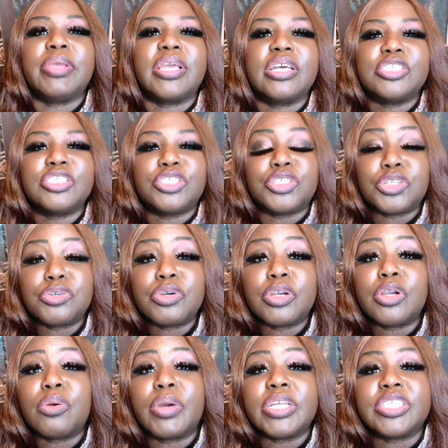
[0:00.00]
because
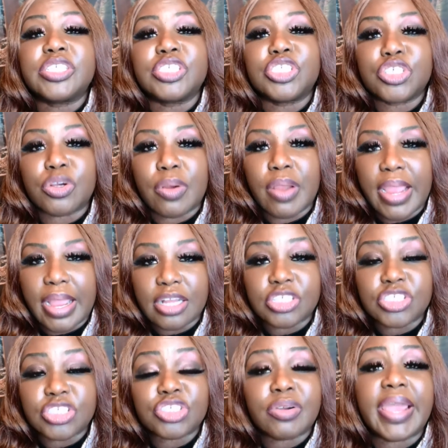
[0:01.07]
you are going to
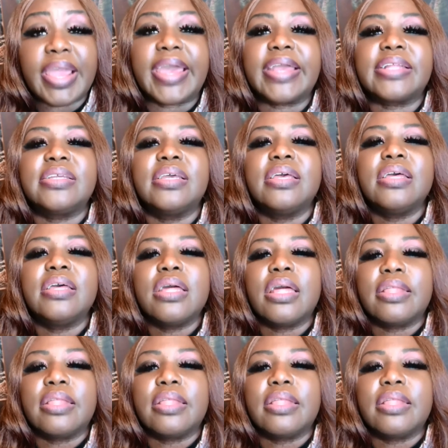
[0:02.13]
attract